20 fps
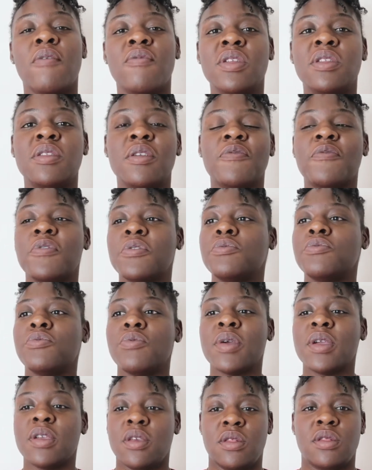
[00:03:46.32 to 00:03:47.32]
different
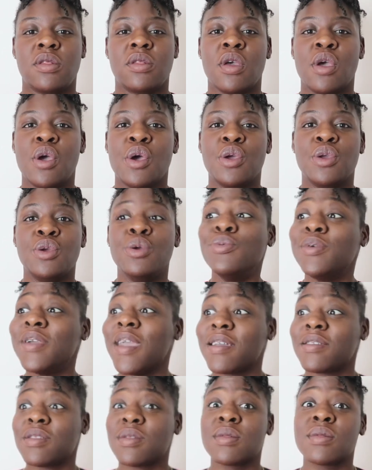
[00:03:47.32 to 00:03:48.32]
race, you
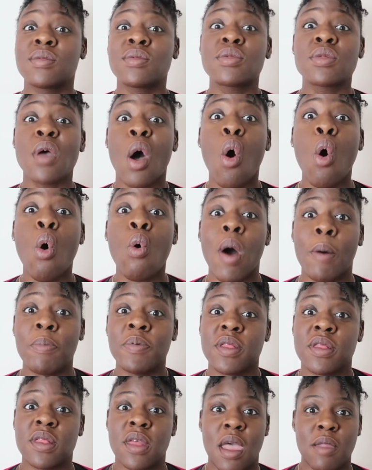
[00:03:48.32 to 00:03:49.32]
get so
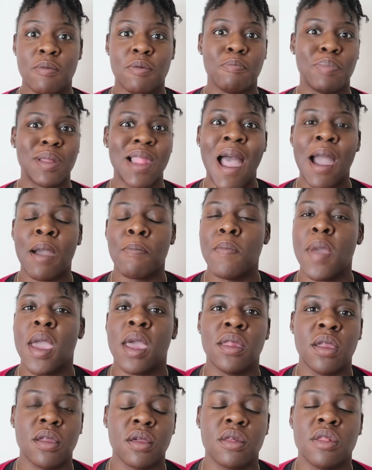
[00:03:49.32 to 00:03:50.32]
upset. Black
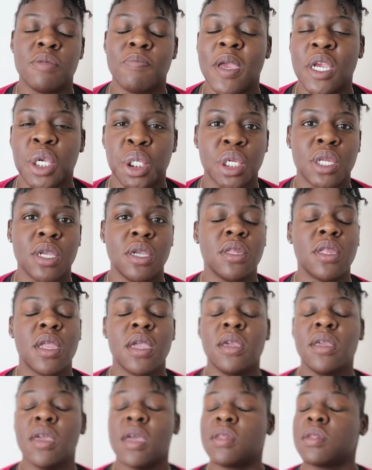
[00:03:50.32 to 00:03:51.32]
men especially, they
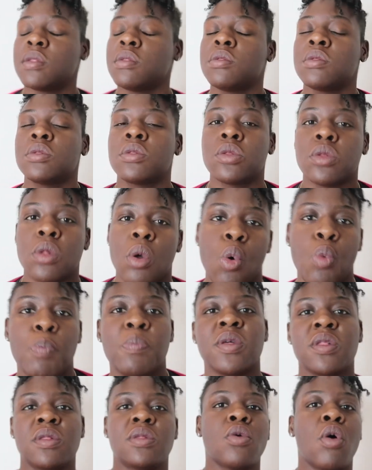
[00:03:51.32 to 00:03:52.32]
get so
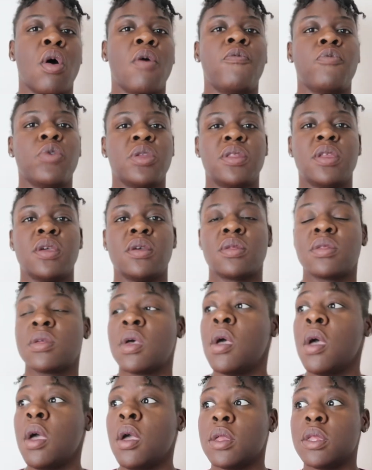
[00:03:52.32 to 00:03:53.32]
pissed off with this.
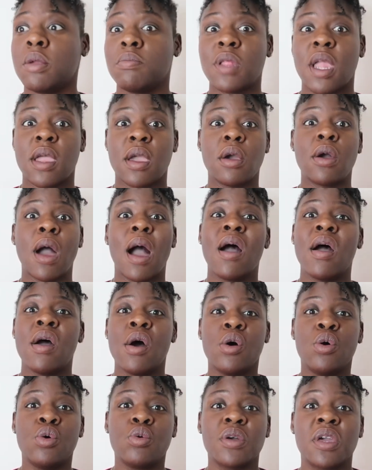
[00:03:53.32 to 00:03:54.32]
And I'm like,
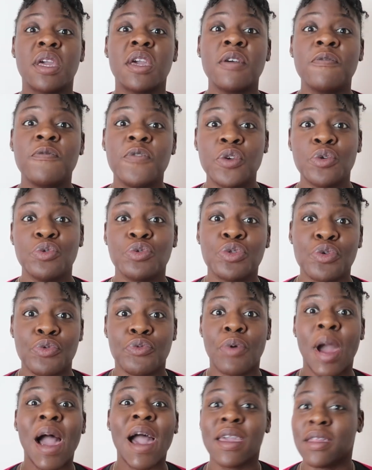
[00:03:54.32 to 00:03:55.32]
who give you the
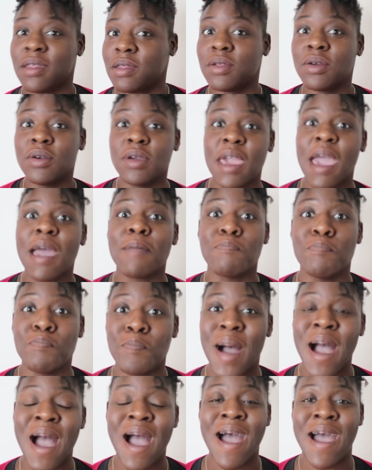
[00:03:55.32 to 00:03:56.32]
right to get
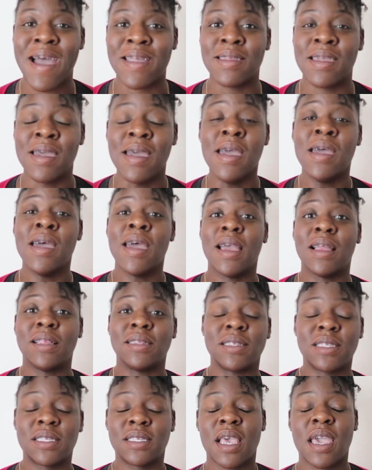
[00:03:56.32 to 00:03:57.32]
mad and
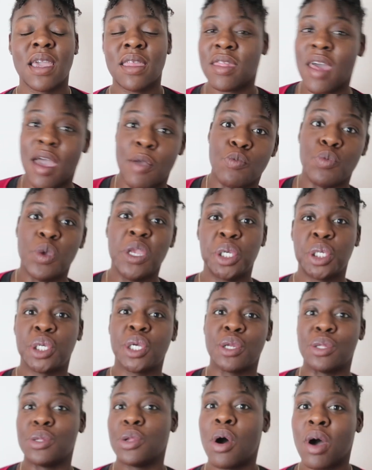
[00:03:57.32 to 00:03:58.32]
say that
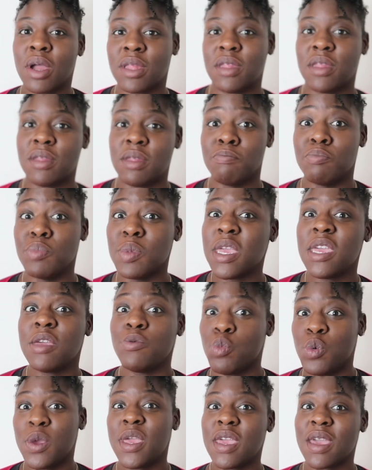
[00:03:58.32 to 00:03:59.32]

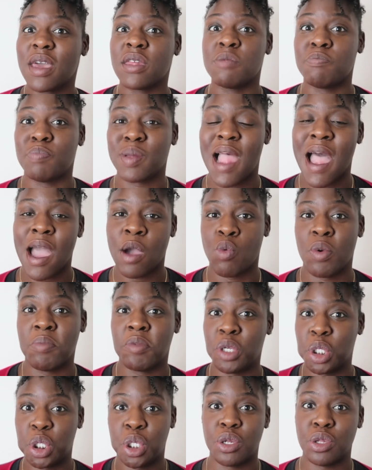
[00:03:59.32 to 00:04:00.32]
we as black
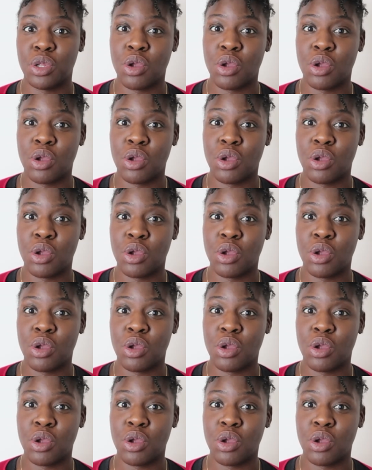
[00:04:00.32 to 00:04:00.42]
women should